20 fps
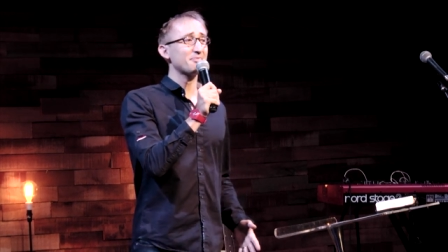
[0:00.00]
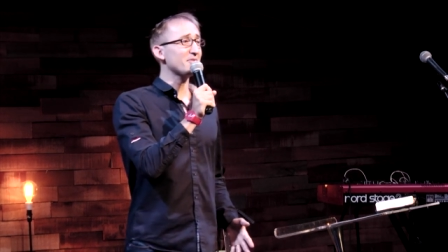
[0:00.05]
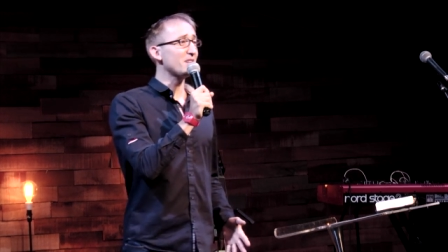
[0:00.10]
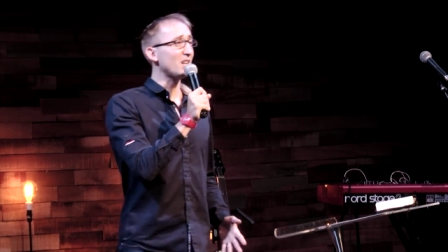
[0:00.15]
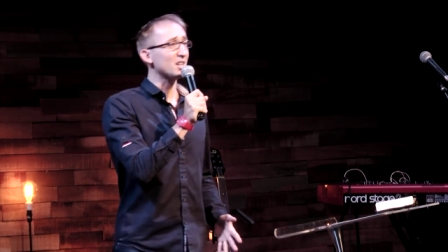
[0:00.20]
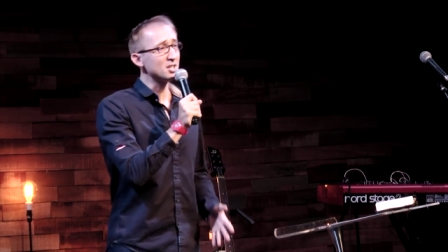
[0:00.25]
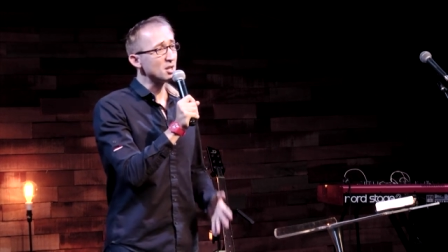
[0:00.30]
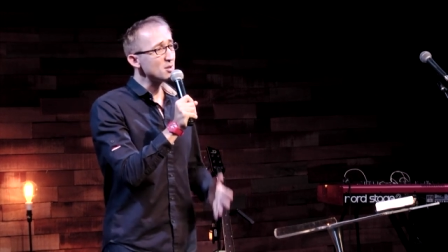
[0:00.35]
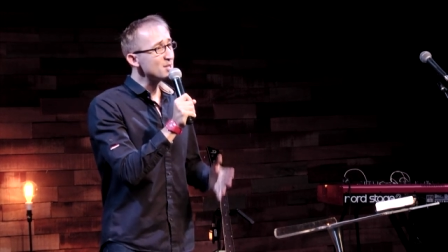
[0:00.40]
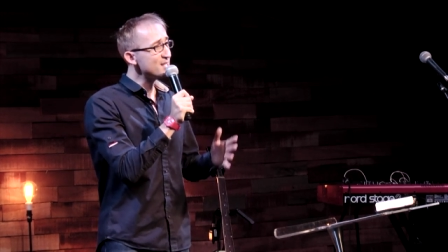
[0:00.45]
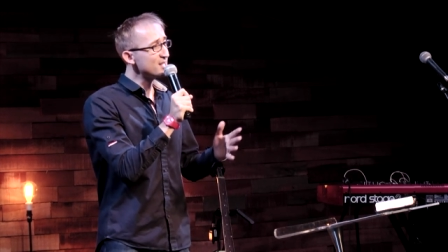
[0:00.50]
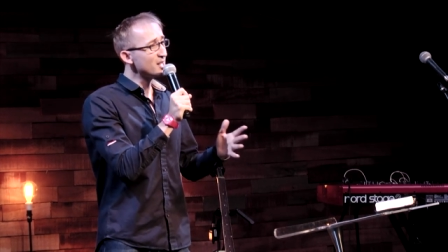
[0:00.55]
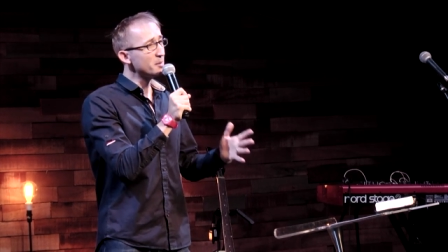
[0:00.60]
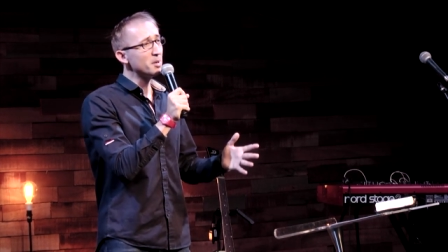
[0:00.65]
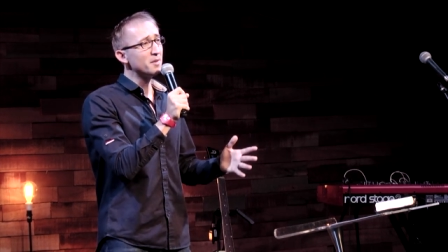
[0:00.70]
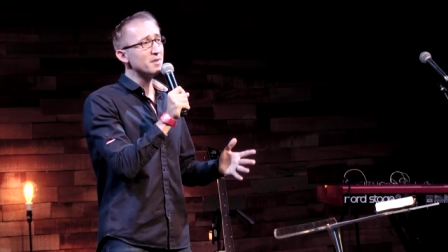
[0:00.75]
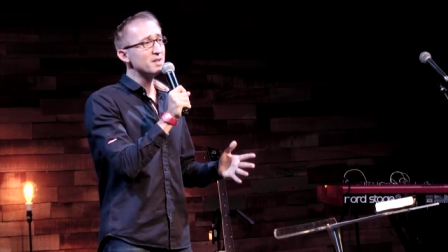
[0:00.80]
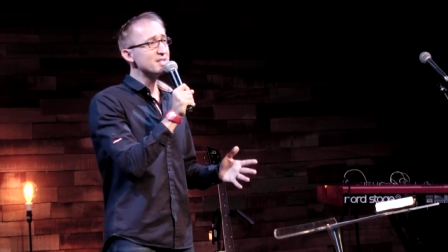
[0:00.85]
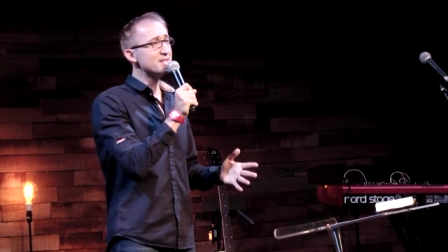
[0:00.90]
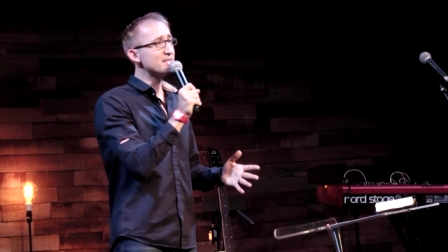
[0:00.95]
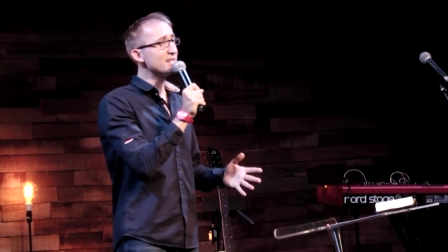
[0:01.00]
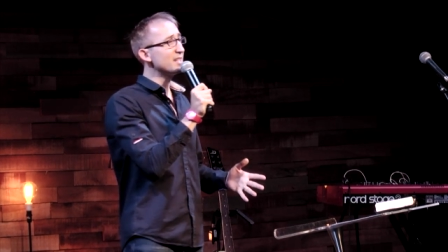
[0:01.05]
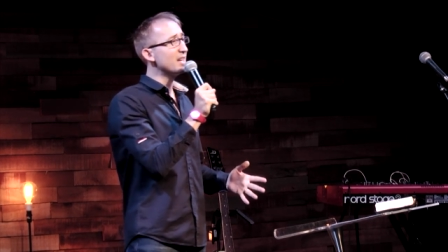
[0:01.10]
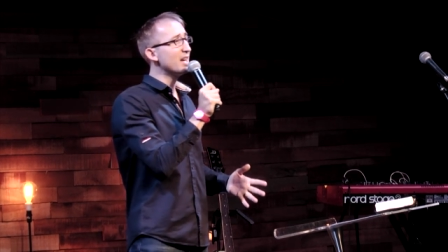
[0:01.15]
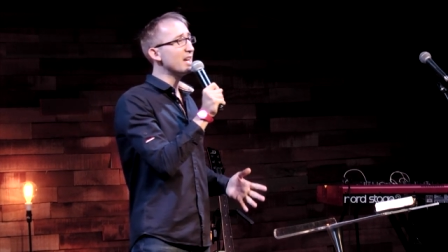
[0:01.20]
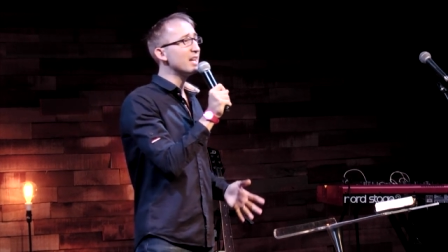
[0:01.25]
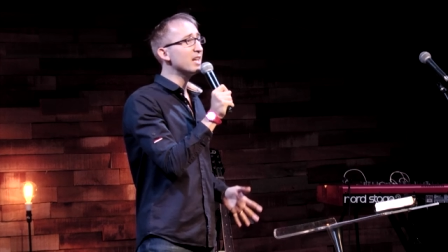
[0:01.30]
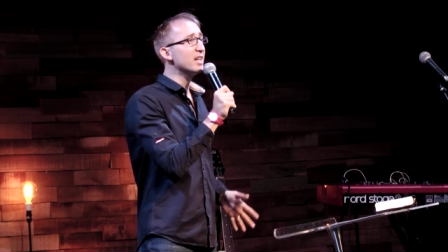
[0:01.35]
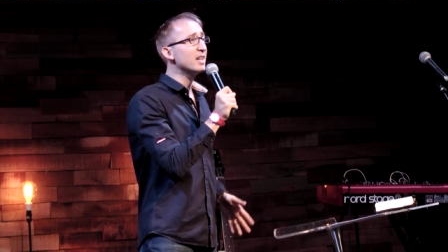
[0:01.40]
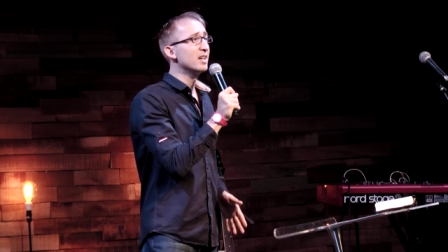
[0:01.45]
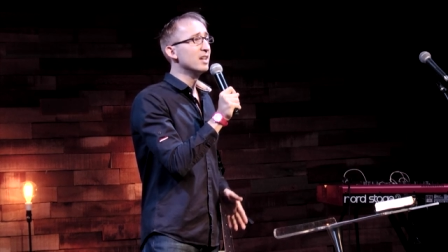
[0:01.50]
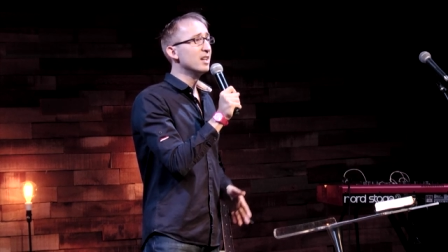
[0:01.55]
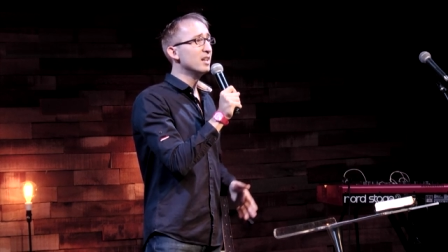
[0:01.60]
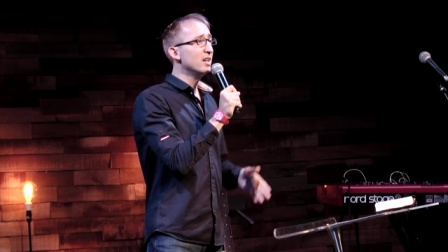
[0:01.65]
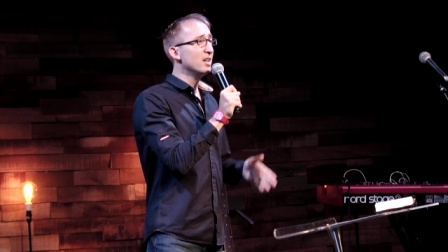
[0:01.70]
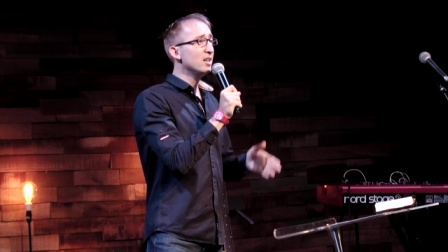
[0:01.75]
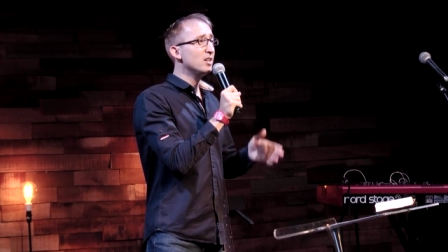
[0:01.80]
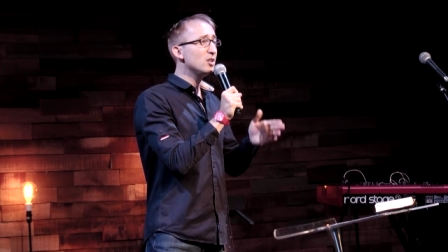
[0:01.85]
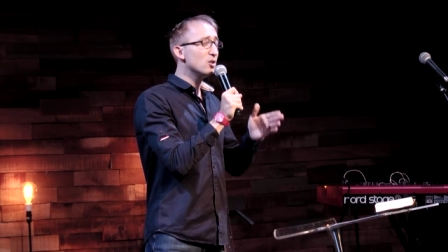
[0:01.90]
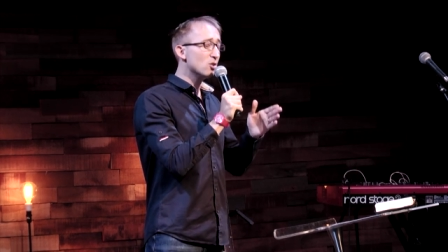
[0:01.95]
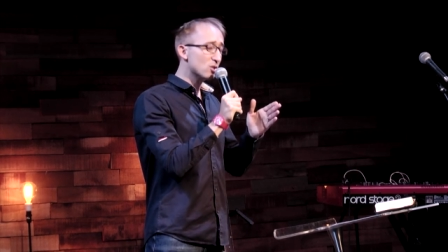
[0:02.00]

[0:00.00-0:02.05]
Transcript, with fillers: You know, some of us today, you're